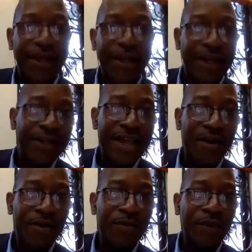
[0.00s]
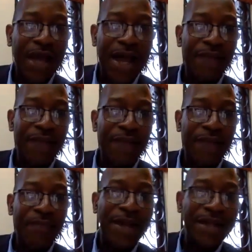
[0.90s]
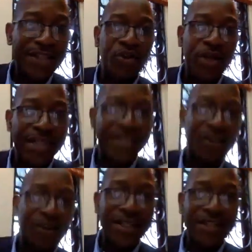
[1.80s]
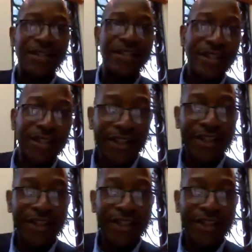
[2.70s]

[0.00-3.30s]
with, he's now hired by Manchester